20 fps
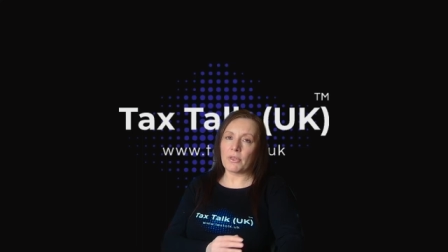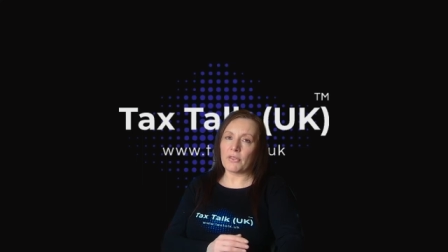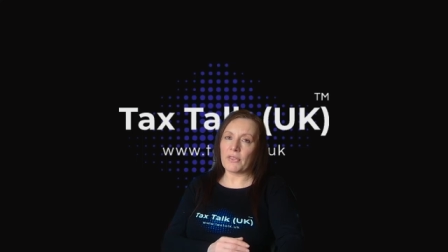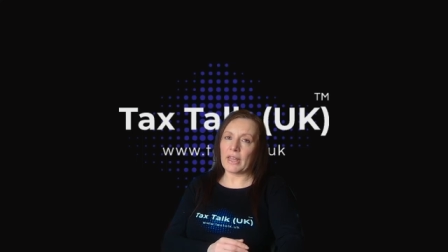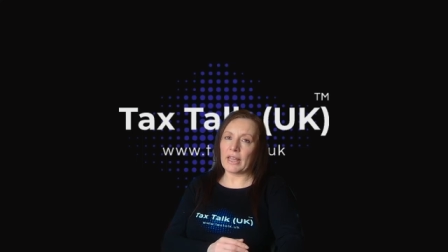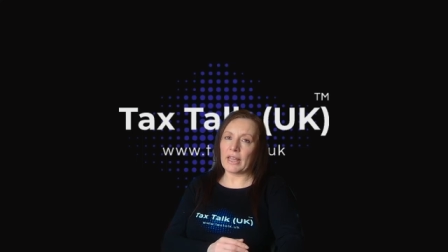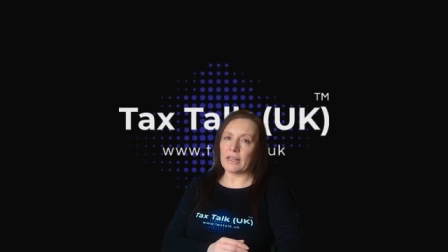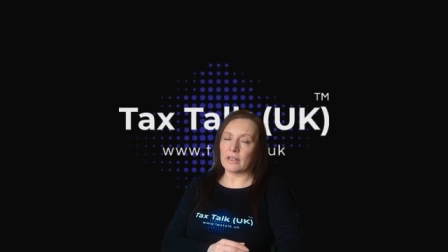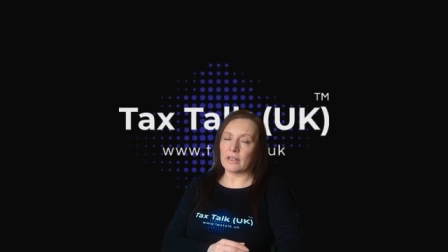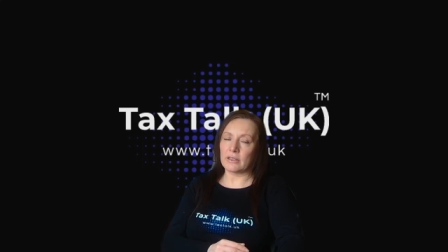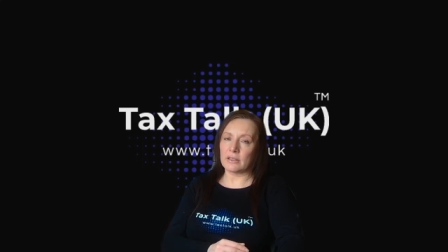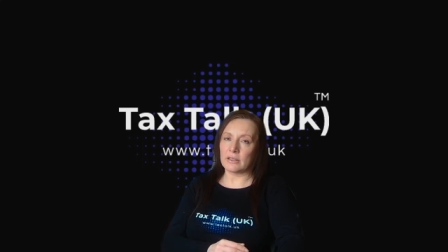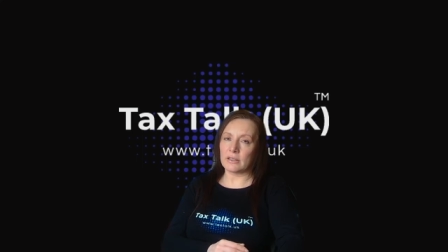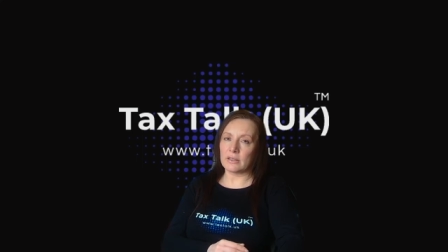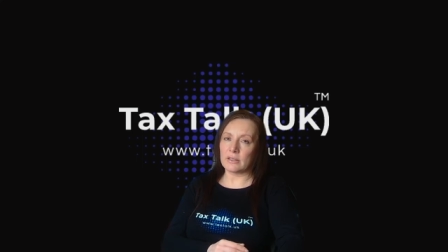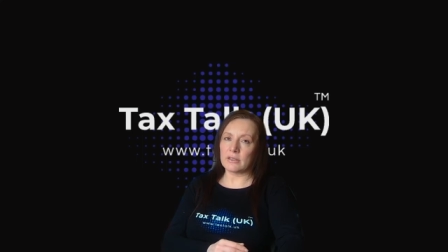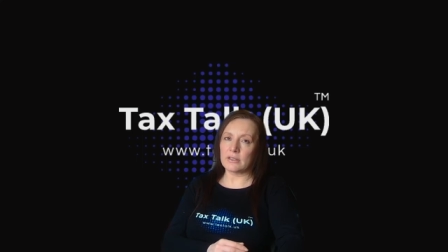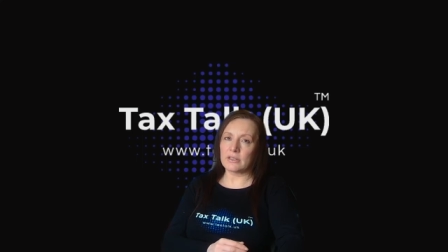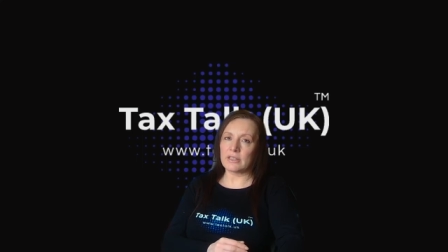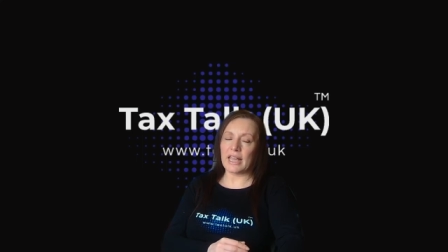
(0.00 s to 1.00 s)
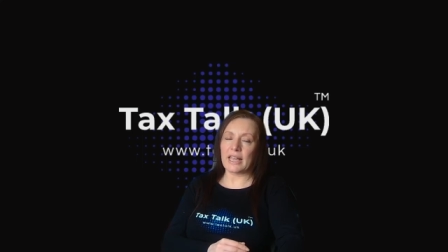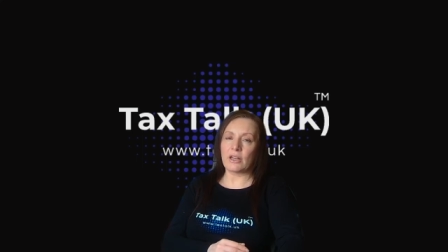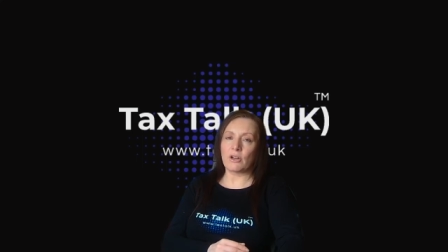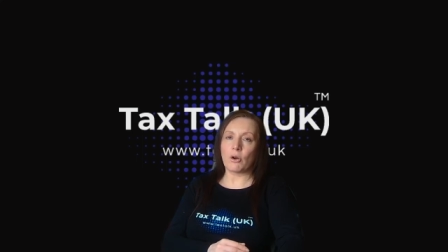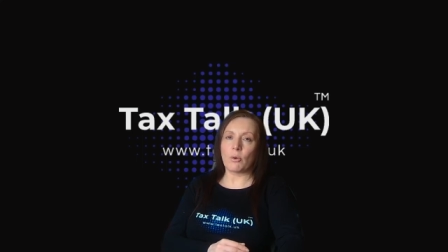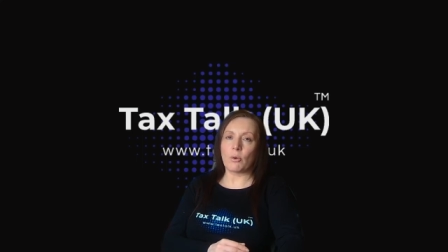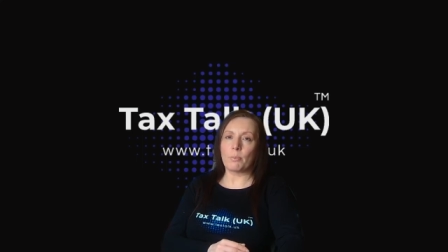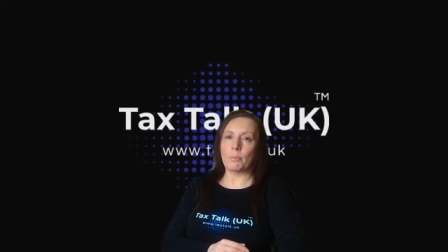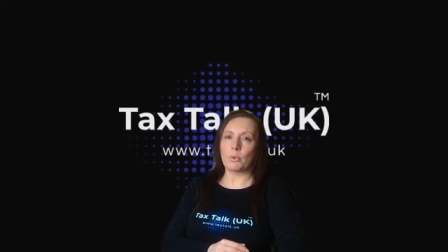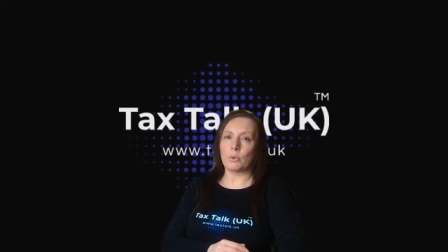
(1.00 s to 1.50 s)
that they can
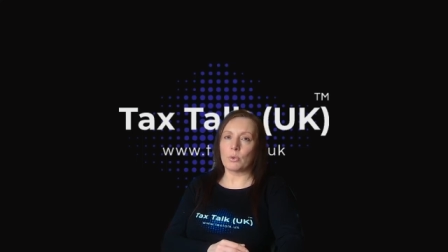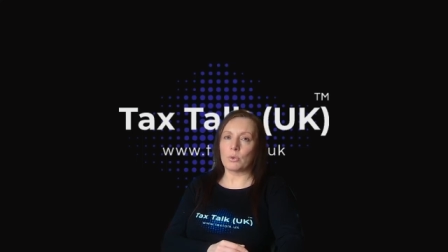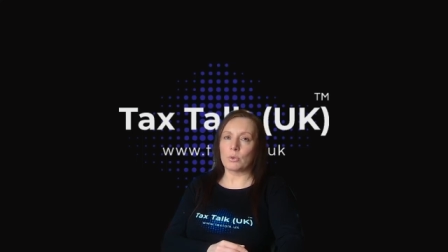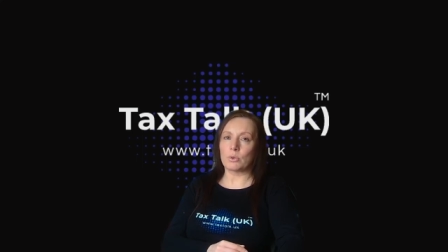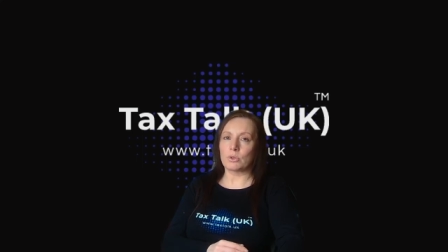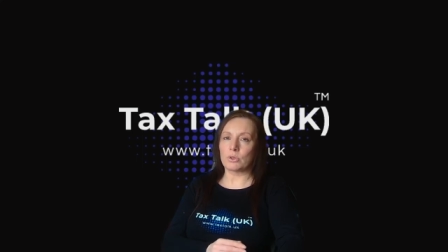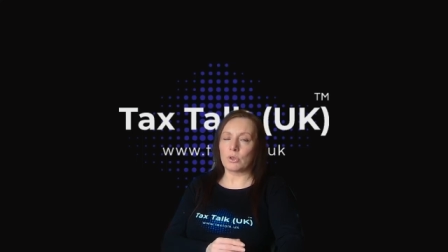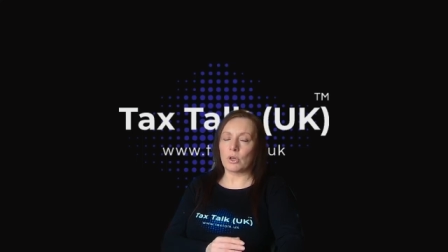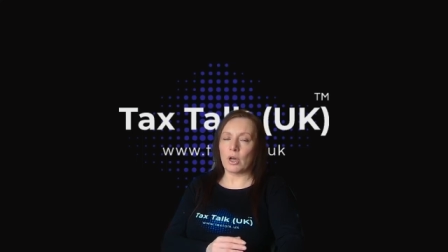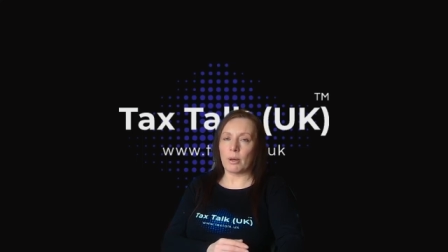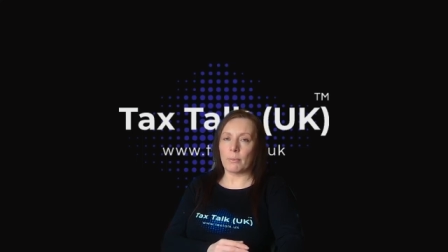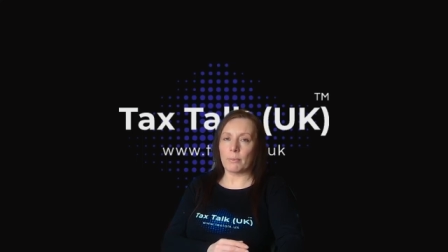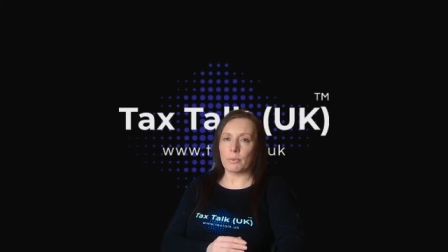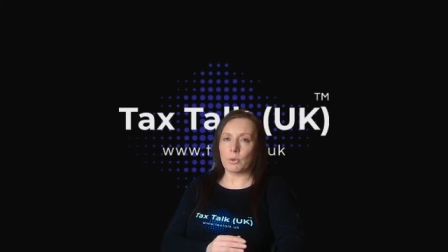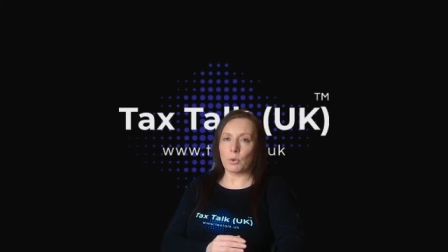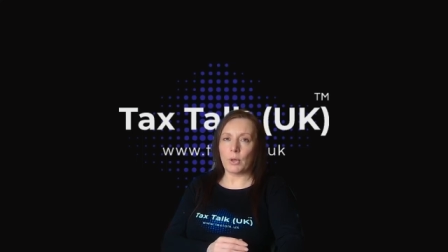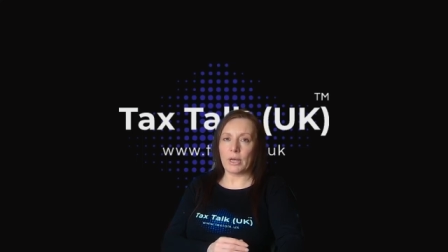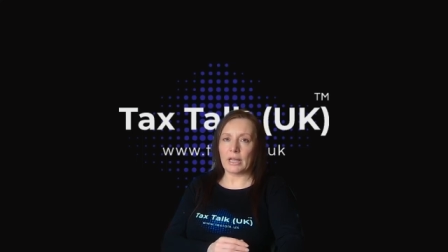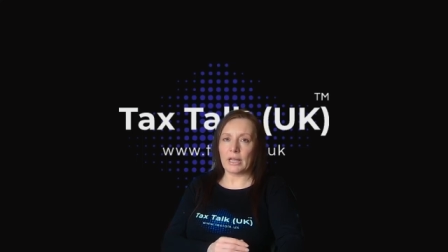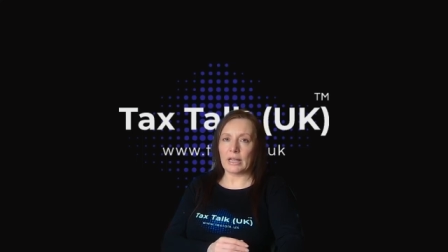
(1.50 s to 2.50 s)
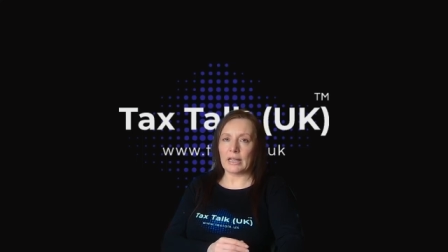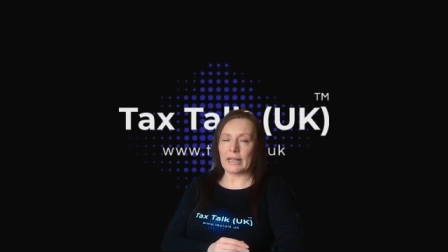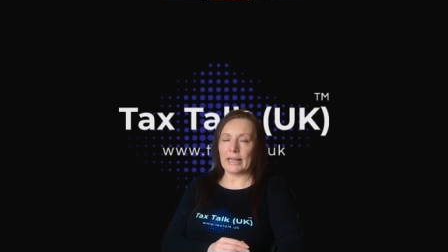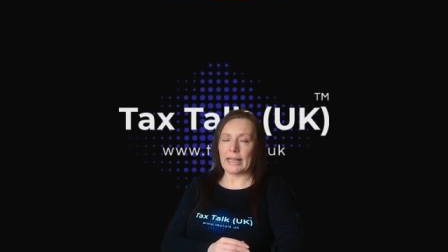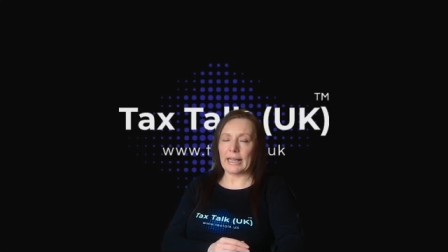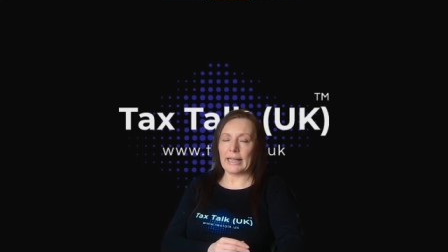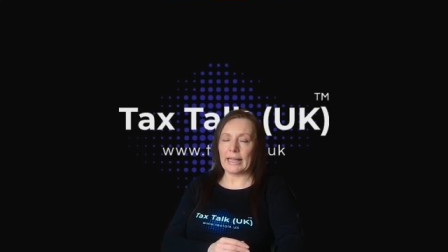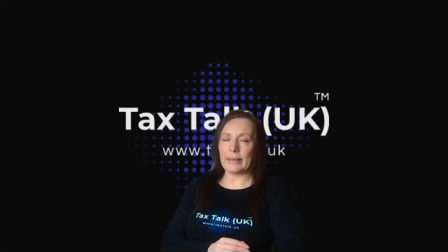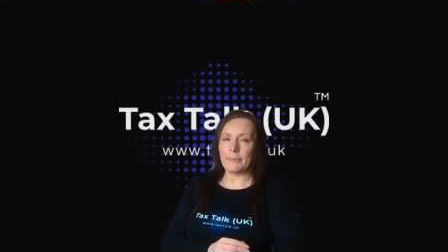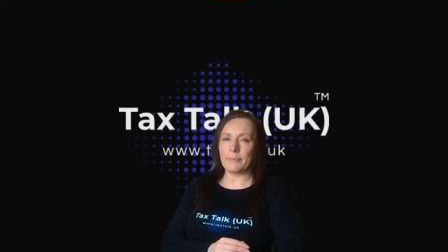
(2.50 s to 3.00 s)
take on board um,
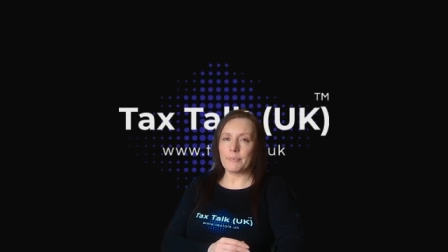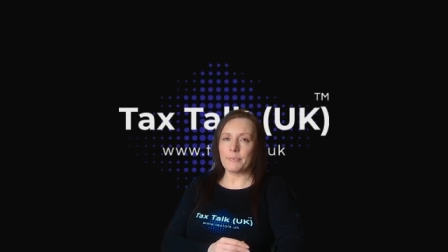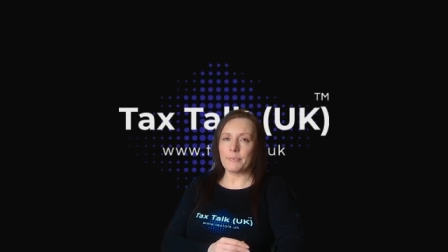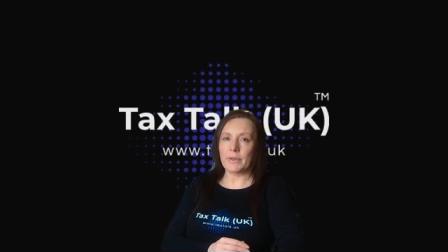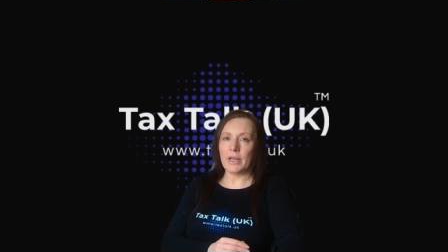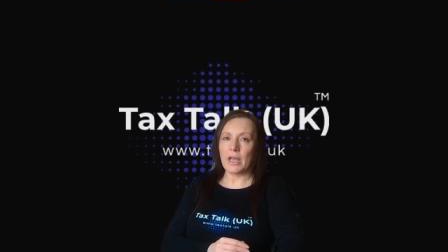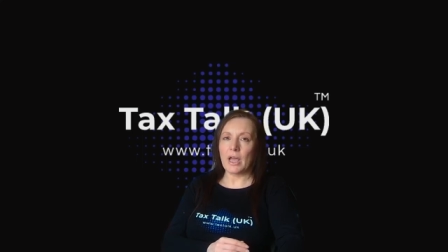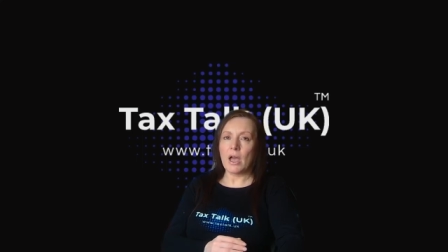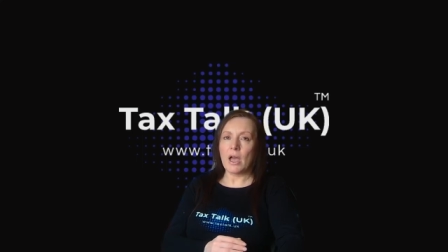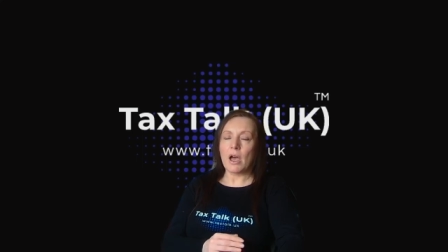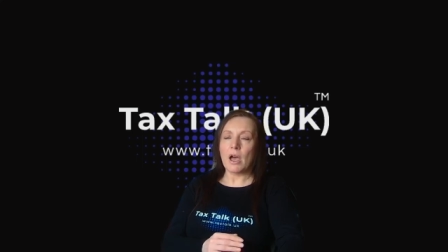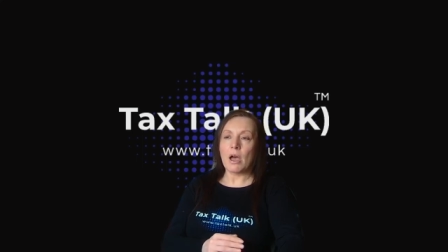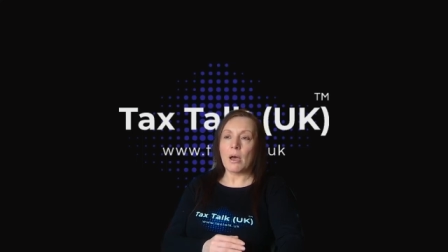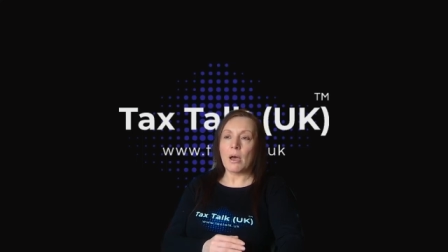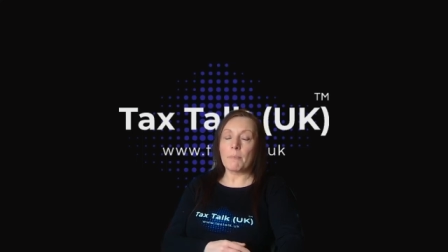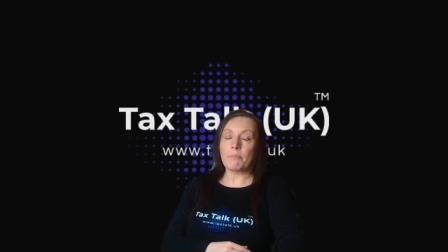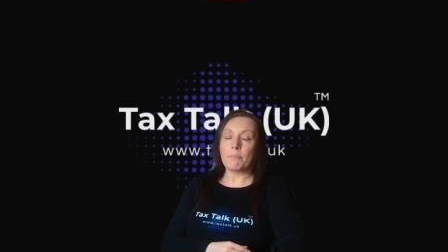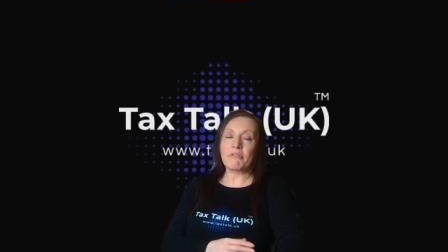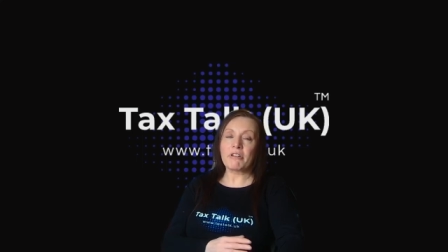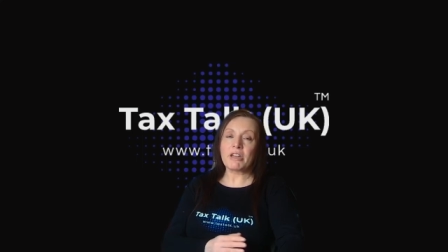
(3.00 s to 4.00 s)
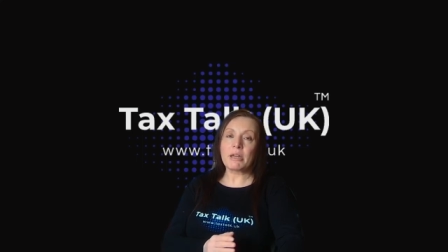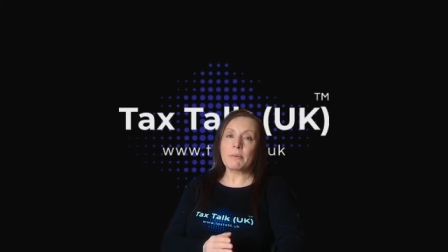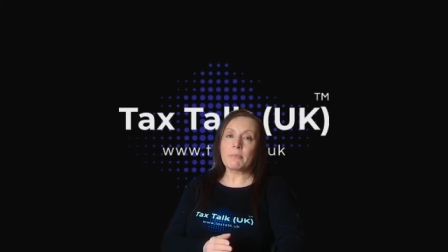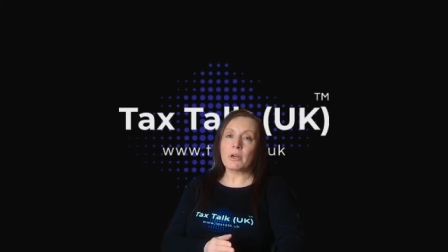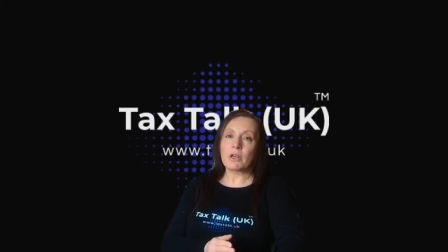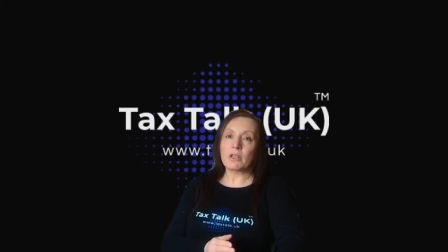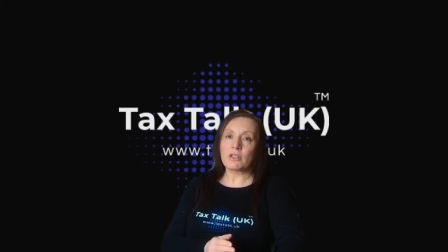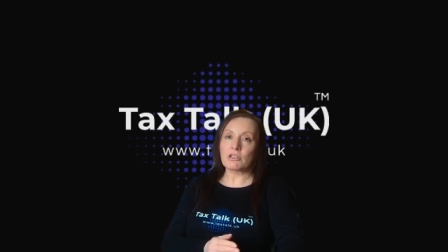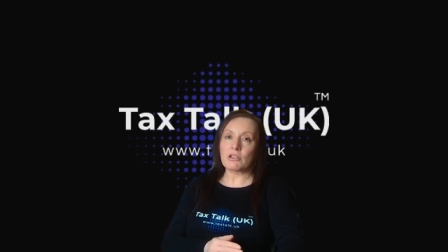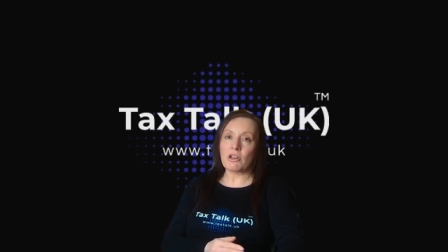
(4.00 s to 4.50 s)
quickly. Um, pretty
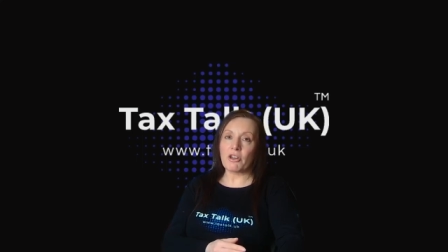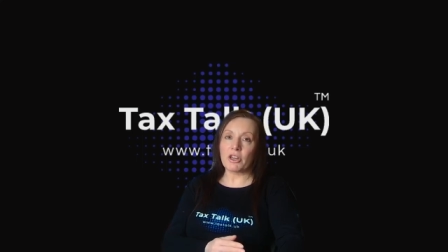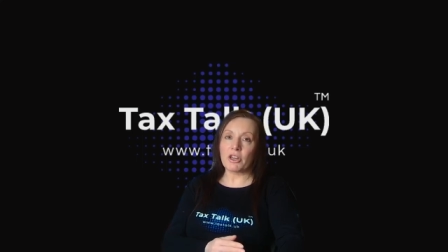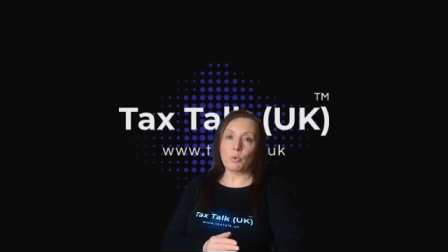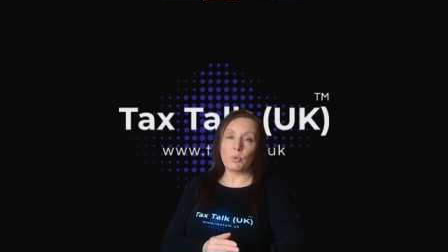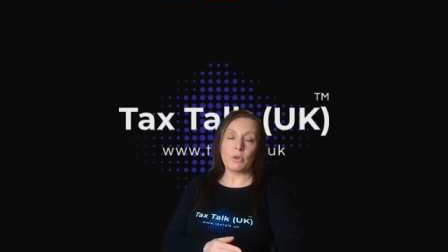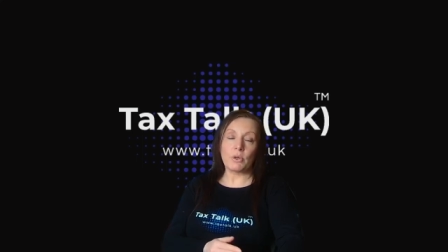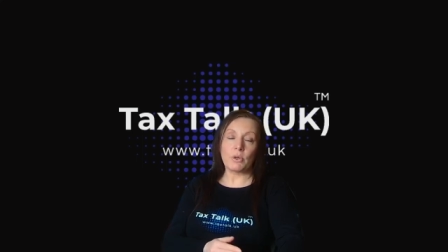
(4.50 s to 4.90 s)
much like